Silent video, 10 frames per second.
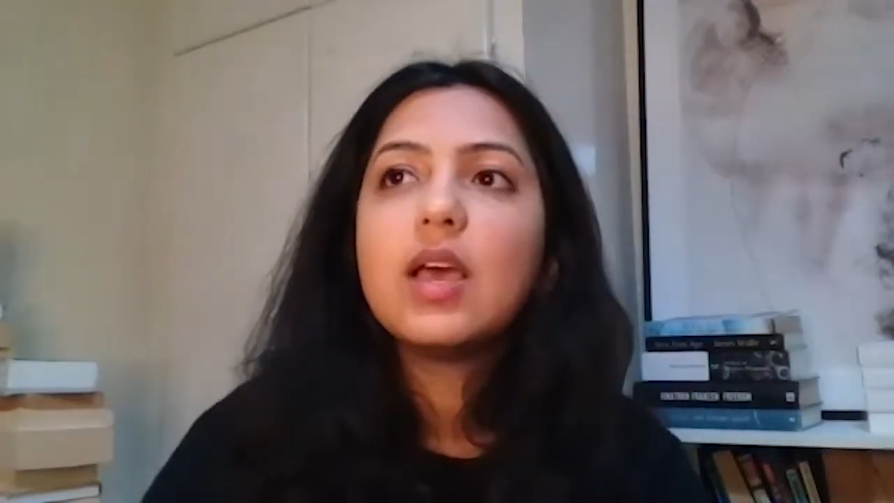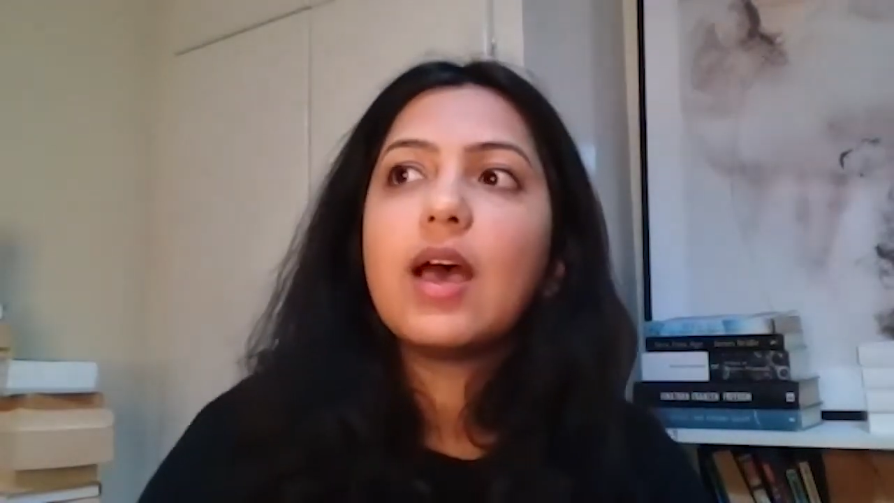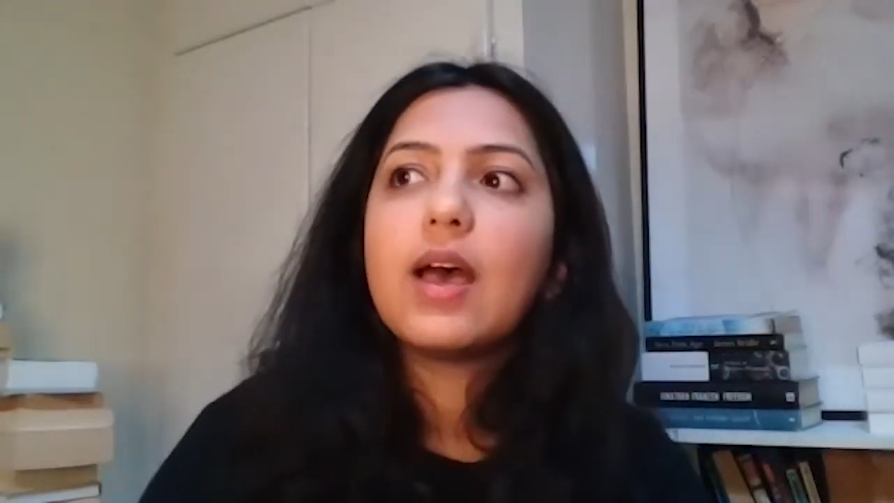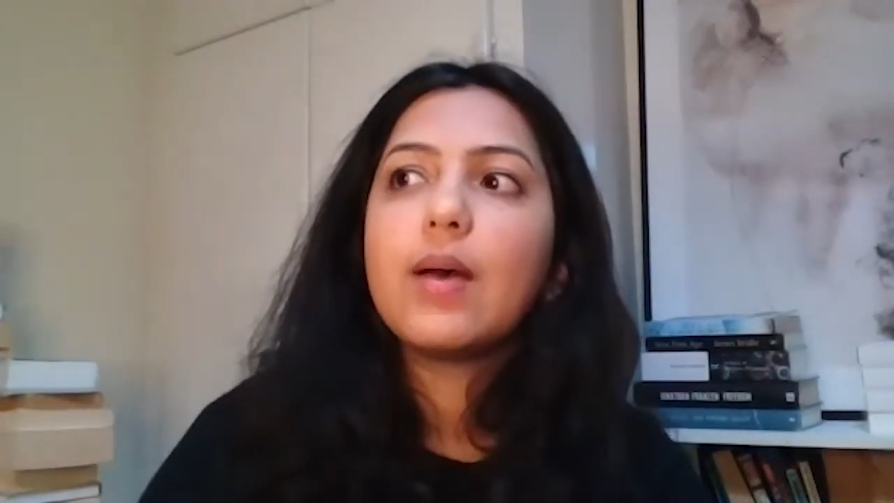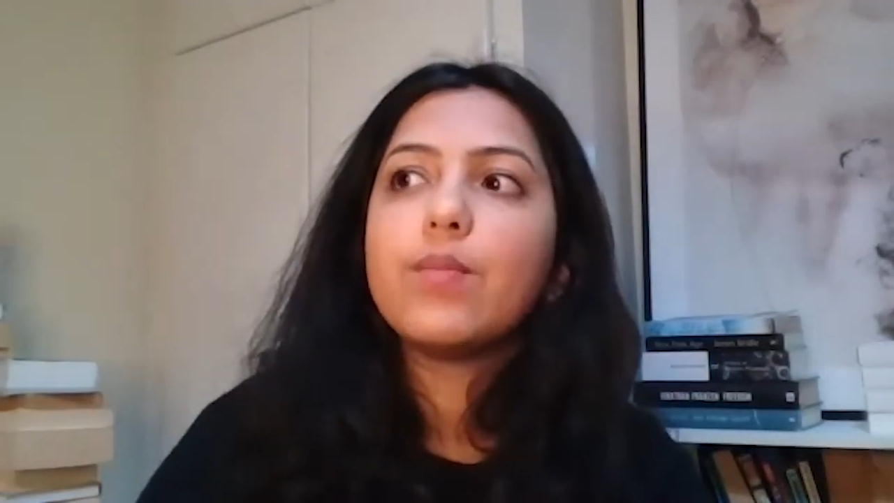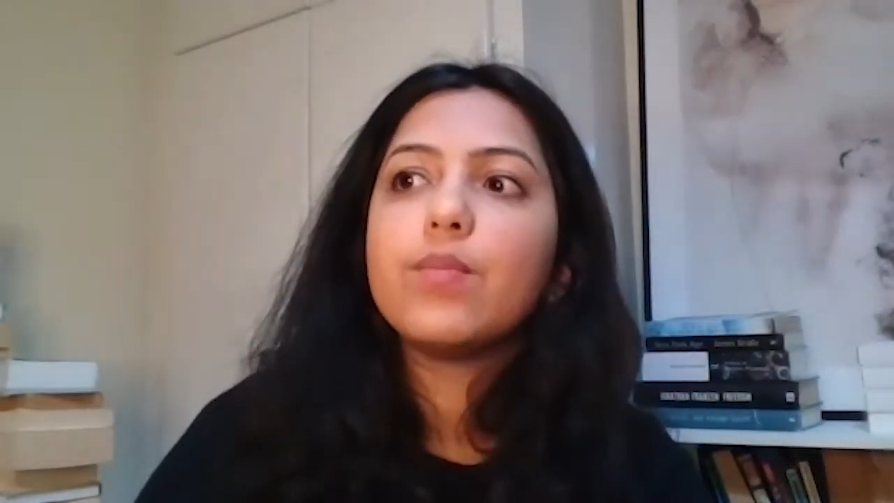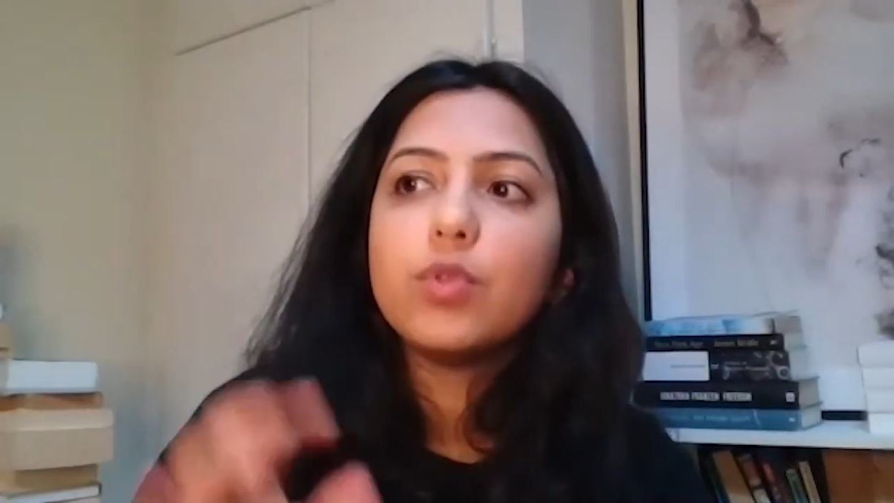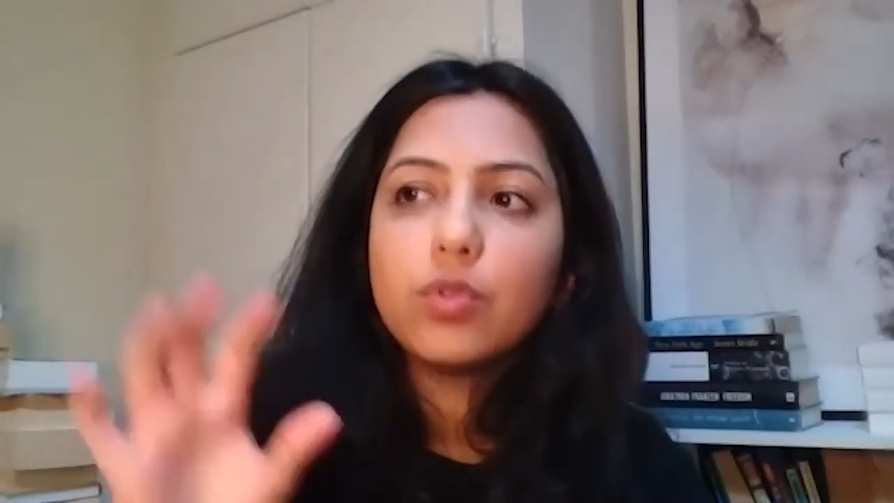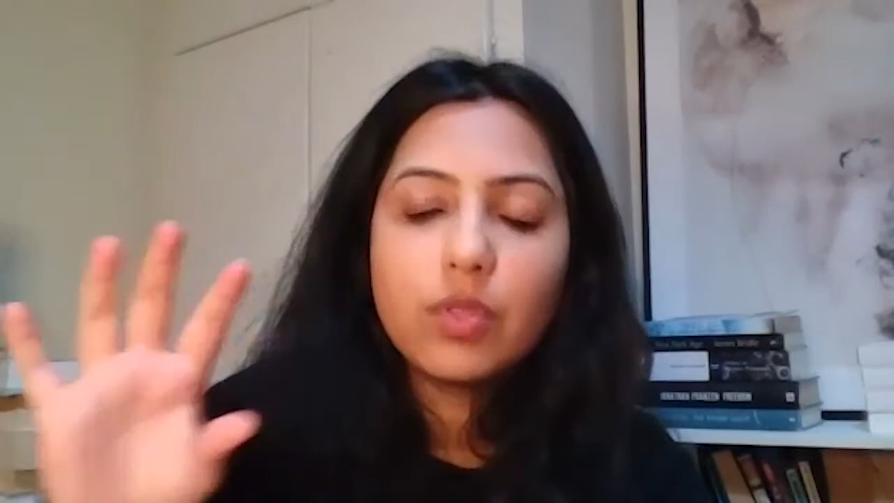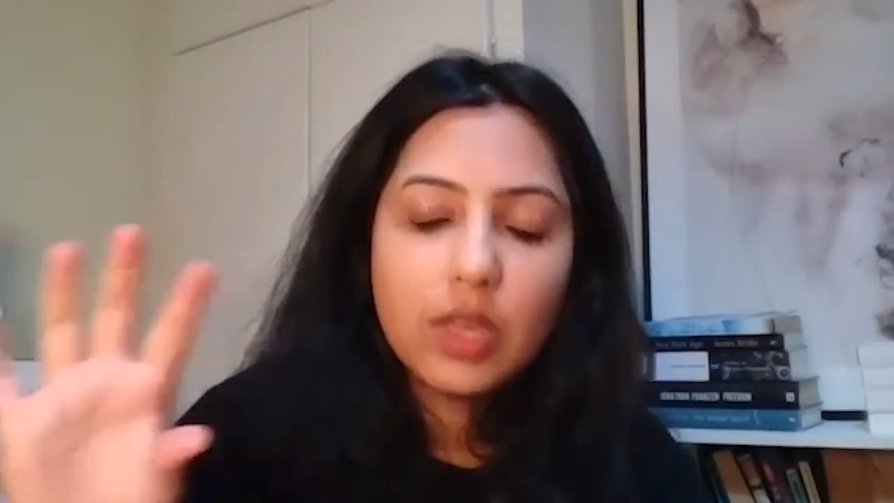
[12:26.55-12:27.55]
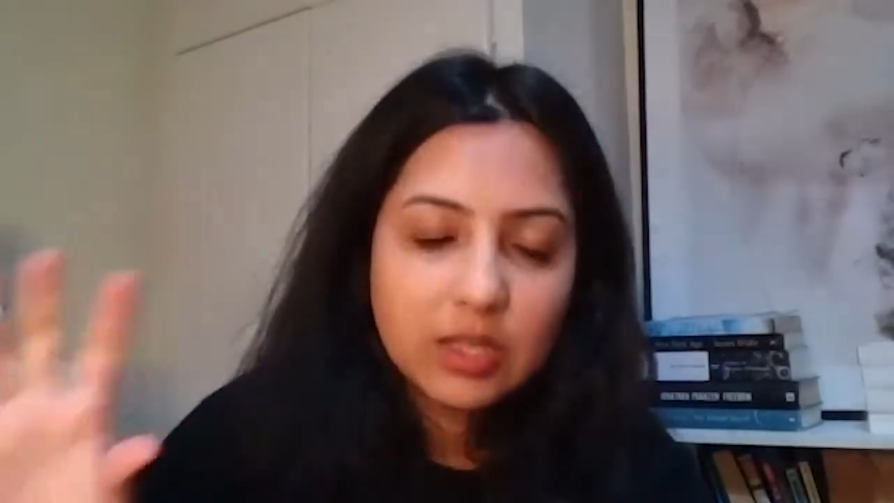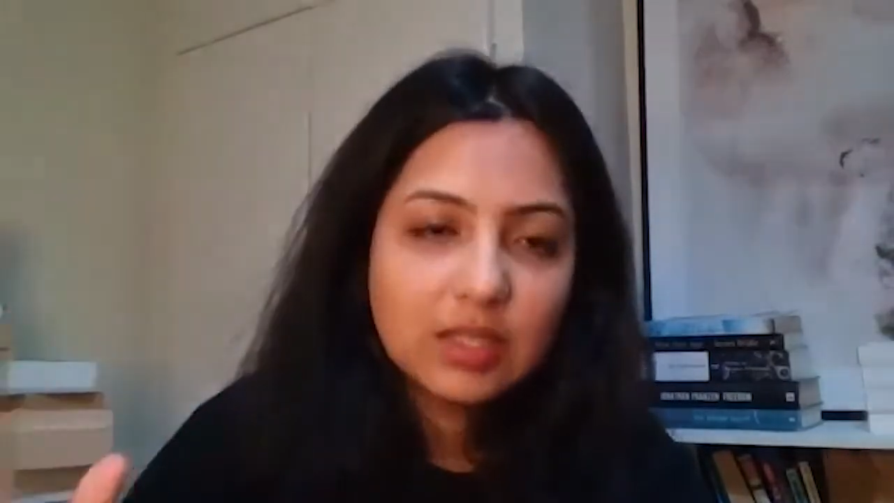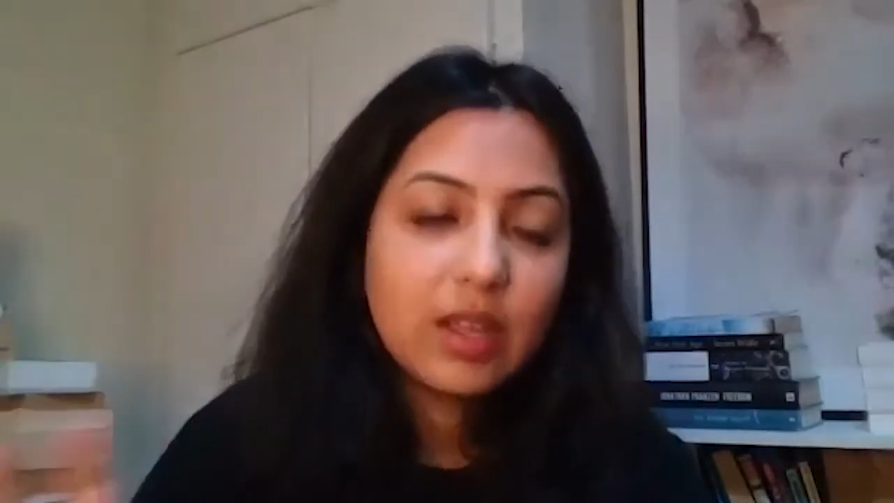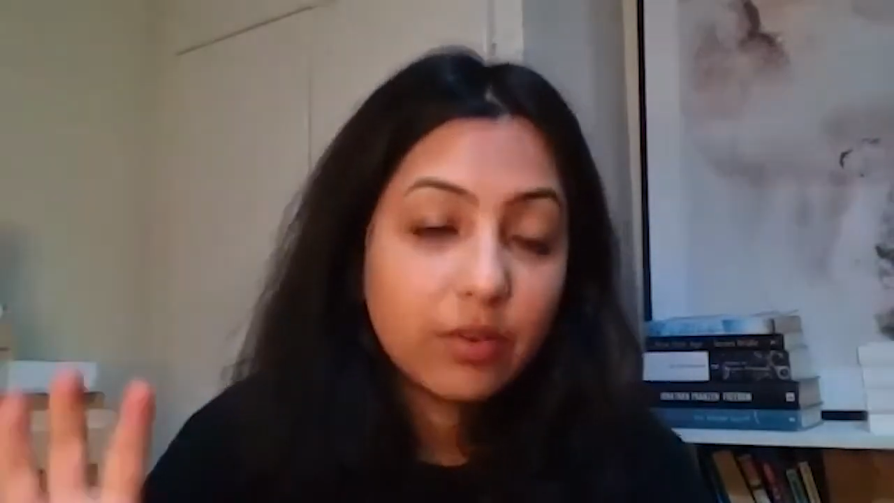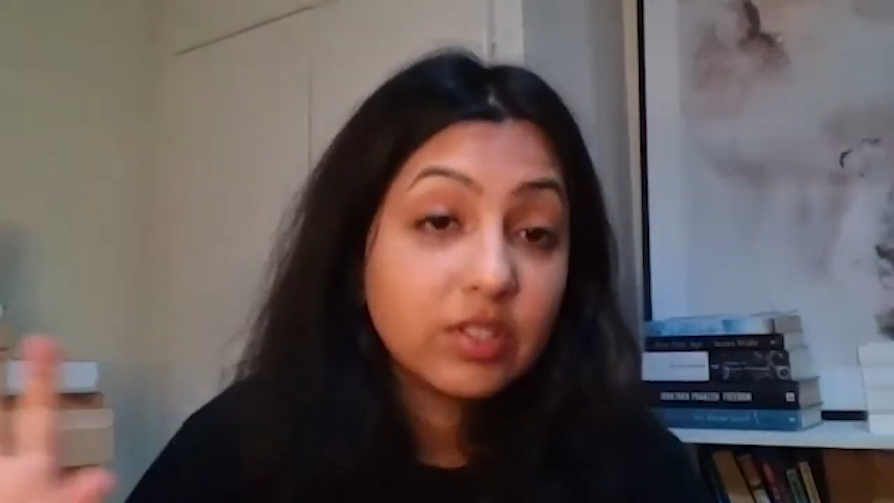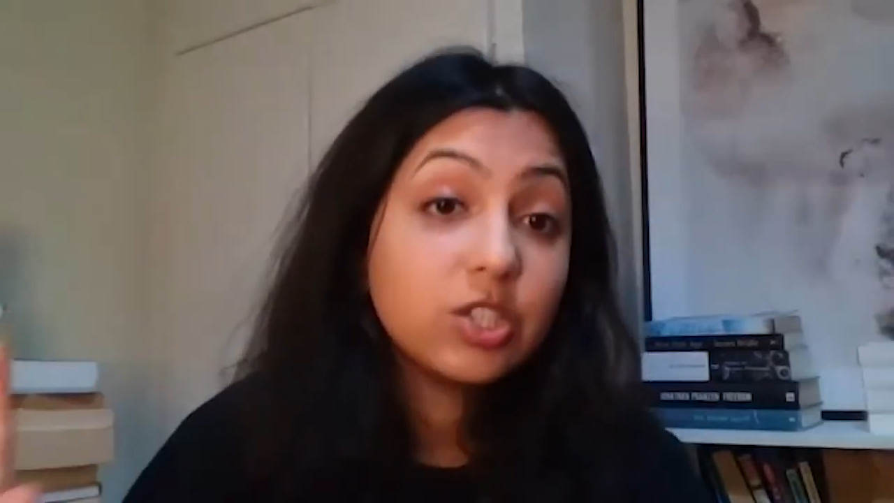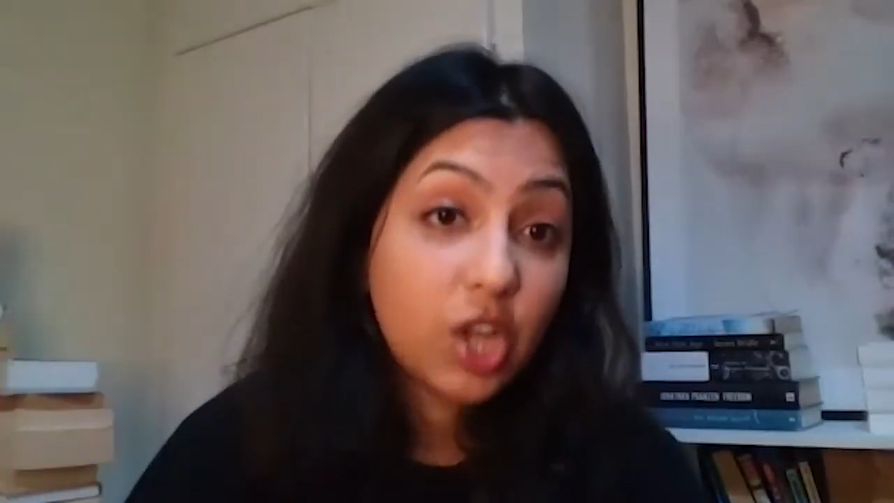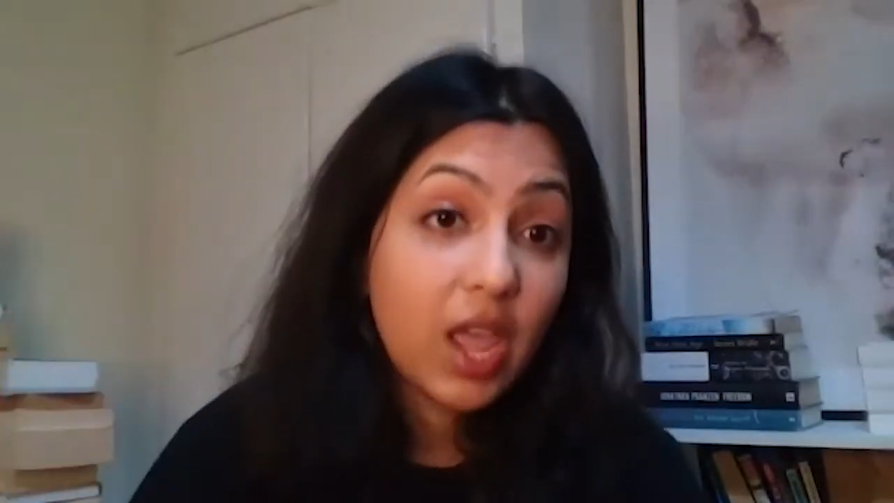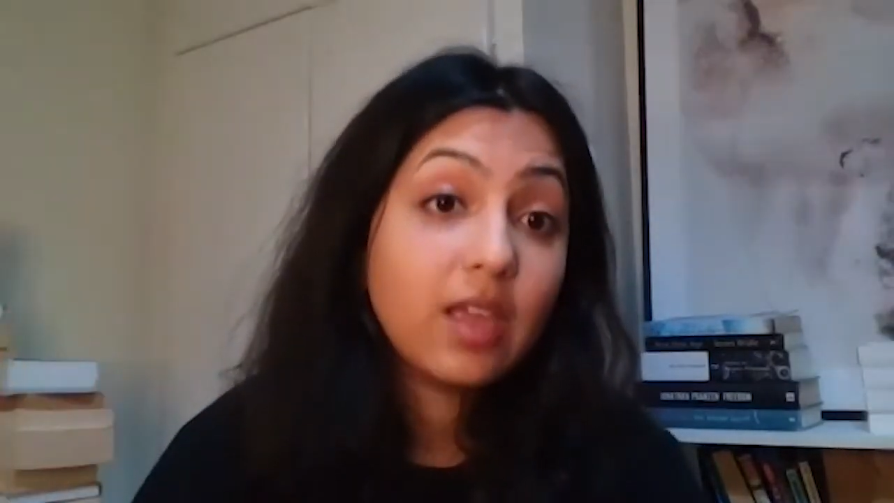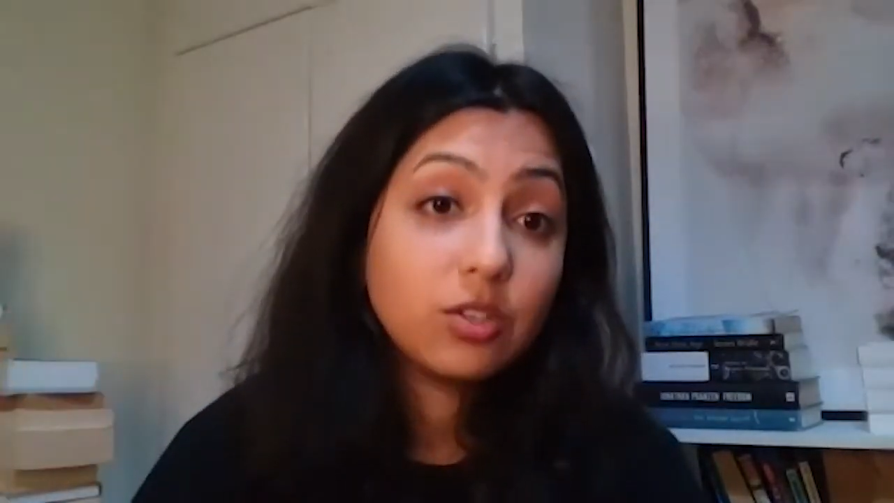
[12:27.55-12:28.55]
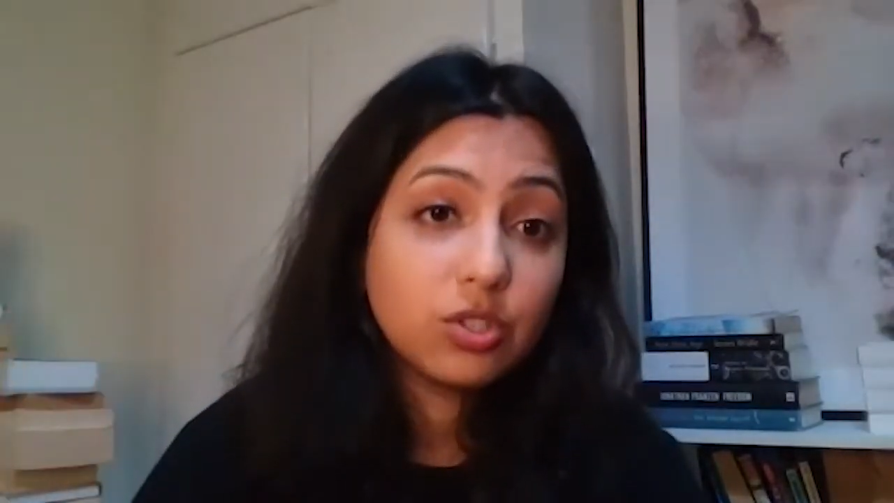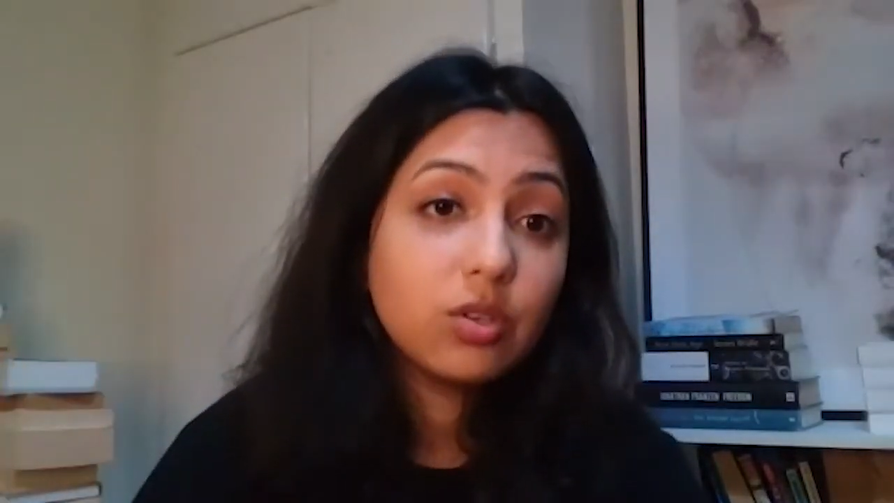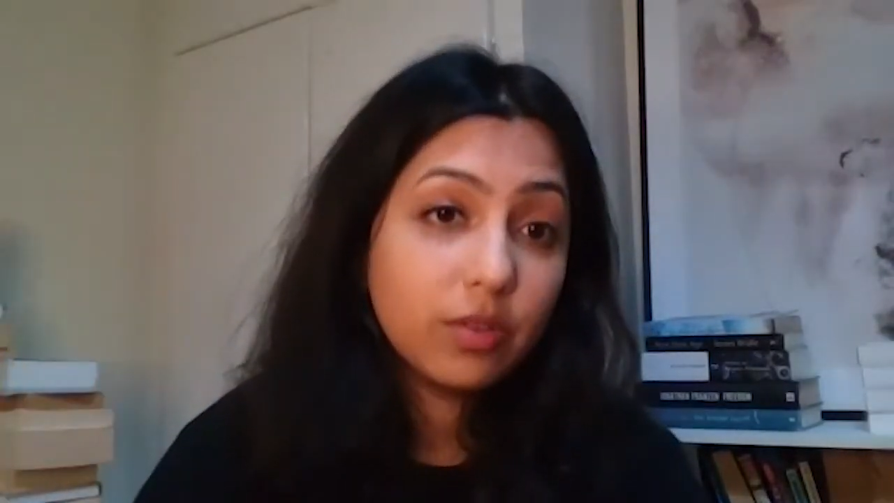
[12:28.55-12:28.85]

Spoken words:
there is a change,